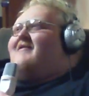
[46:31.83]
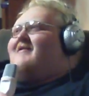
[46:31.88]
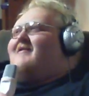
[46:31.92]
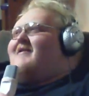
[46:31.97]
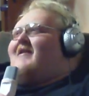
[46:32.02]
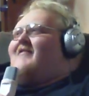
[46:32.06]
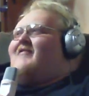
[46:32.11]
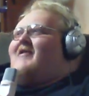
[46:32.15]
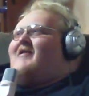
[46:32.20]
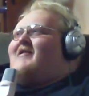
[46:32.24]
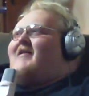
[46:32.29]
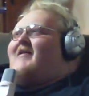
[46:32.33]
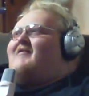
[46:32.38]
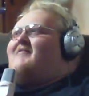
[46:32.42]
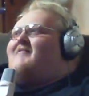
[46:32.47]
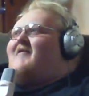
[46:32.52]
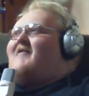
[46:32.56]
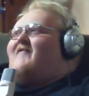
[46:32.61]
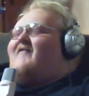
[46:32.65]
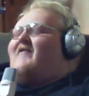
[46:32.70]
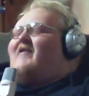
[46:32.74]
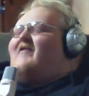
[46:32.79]
I think that was
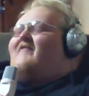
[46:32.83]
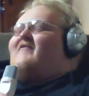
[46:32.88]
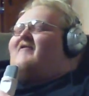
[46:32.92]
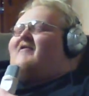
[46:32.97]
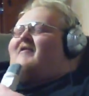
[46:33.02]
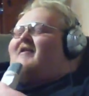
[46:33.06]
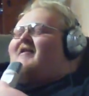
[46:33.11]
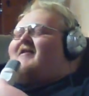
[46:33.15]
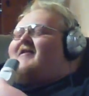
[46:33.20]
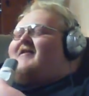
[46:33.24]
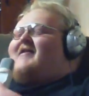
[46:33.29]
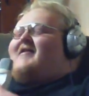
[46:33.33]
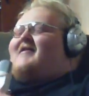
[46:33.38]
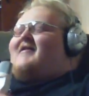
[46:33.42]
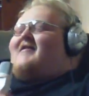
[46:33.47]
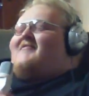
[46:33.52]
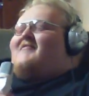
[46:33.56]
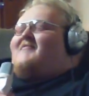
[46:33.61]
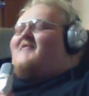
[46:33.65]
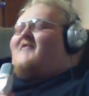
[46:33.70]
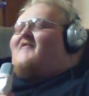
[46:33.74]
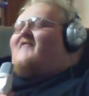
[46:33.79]
my favorite. Like that
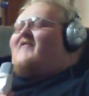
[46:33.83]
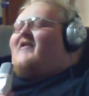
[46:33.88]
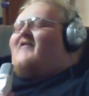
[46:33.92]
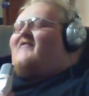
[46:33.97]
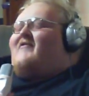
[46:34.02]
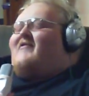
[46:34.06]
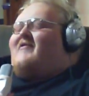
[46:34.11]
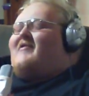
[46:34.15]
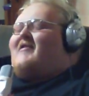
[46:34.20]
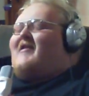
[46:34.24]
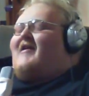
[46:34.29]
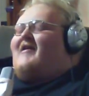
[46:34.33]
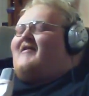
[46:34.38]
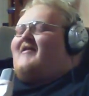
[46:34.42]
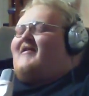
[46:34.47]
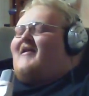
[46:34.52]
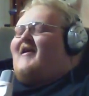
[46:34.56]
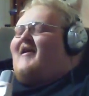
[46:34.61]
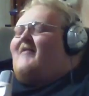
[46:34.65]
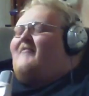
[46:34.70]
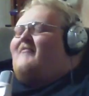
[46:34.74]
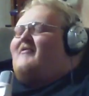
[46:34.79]
was my favorite thing that
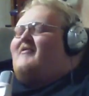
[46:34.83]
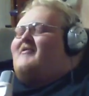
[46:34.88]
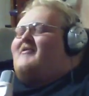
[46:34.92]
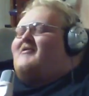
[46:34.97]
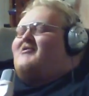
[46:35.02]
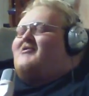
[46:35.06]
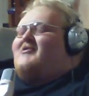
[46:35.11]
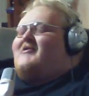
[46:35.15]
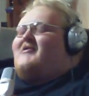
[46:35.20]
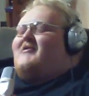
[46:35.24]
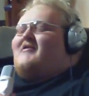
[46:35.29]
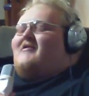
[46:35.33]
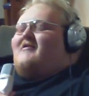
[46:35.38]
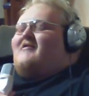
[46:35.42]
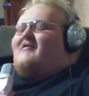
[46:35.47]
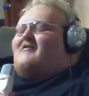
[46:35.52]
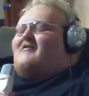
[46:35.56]
happened this year.